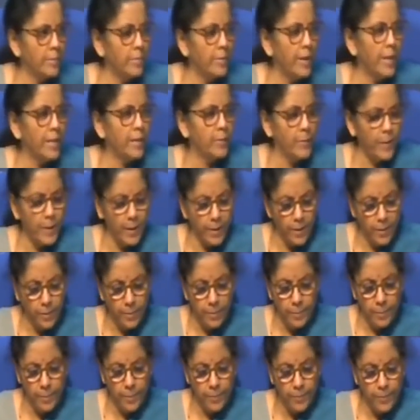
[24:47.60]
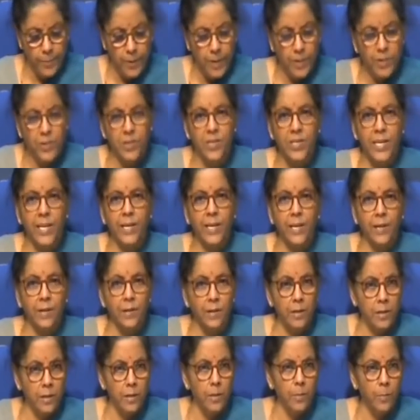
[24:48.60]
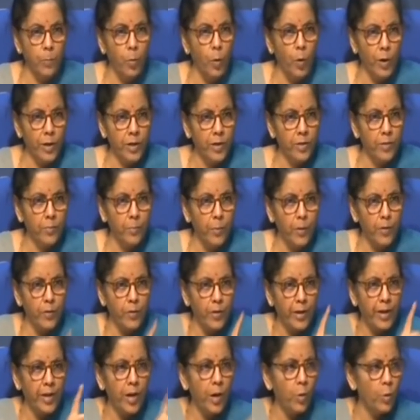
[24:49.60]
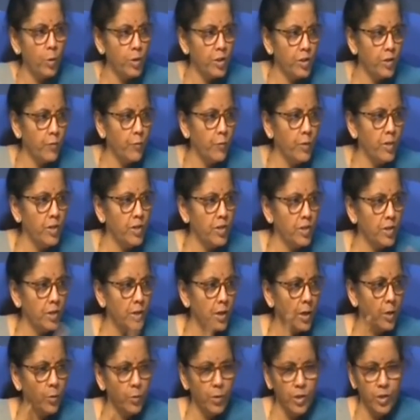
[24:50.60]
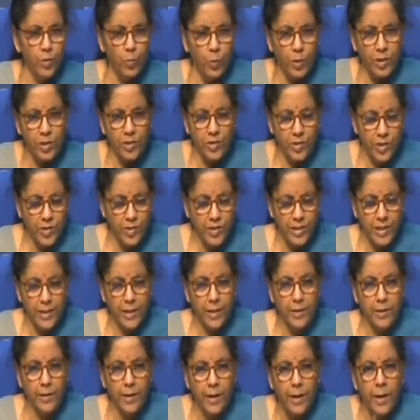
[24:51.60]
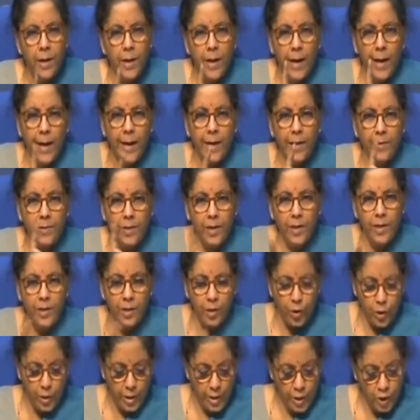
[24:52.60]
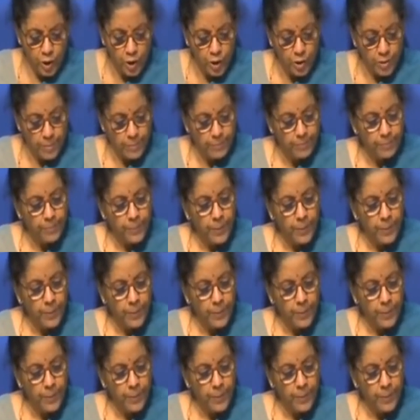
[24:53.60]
as my second point, Manrega was the first, now this one is the second, health and education.